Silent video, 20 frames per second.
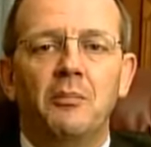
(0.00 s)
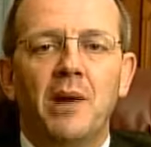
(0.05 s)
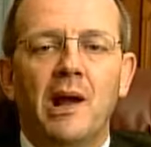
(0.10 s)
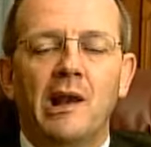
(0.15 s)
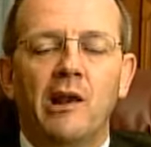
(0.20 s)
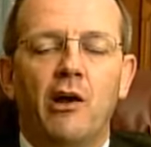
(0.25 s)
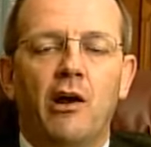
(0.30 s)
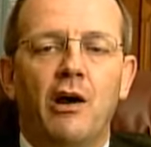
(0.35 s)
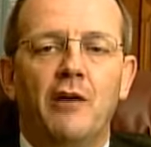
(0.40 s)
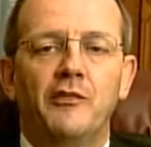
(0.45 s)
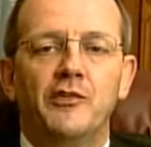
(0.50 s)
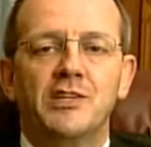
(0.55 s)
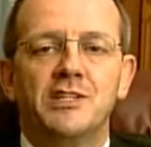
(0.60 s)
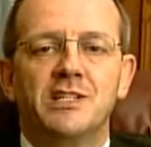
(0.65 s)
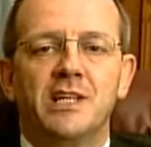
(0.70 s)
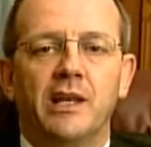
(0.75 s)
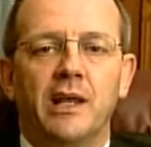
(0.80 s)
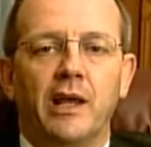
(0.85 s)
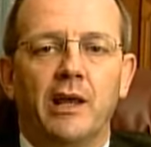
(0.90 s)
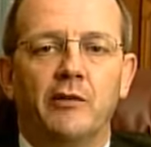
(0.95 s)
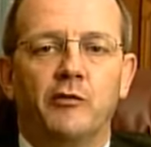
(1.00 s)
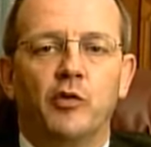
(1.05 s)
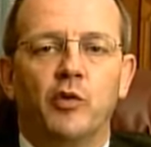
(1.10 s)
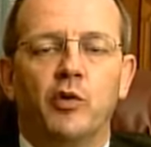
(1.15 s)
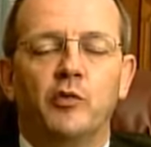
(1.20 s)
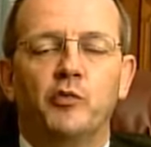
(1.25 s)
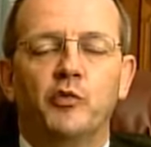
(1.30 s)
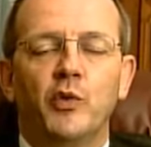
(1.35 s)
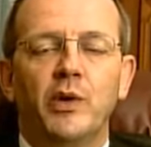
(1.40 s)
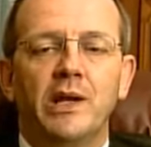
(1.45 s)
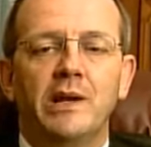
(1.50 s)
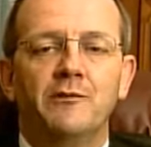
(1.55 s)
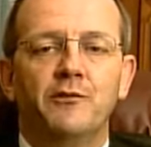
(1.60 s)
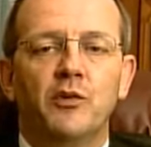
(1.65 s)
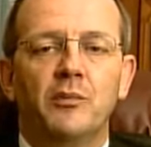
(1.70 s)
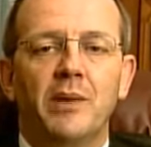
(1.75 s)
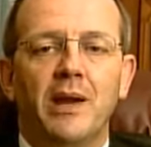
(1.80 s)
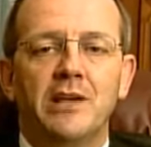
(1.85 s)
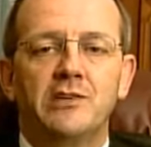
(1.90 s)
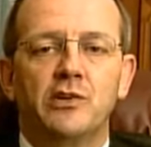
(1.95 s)
my law office today for a free
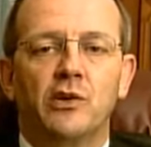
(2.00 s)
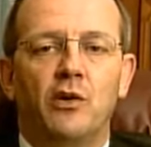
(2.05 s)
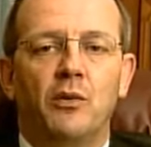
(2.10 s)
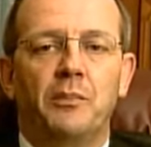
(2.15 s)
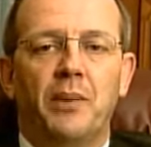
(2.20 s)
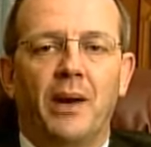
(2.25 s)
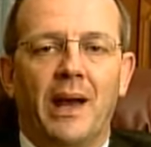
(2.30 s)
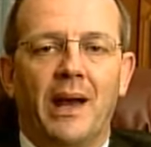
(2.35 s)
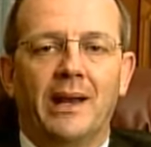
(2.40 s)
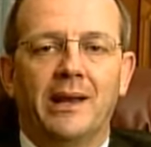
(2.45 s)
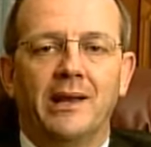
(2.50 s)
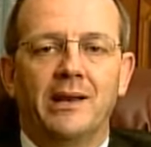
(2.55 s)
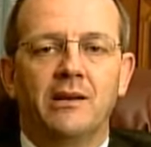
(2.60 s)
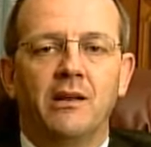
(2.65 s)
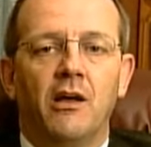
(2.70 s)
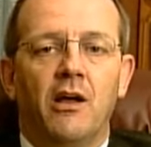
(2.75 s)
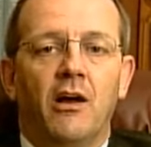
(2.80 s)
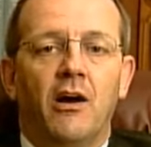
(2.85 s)
informational packet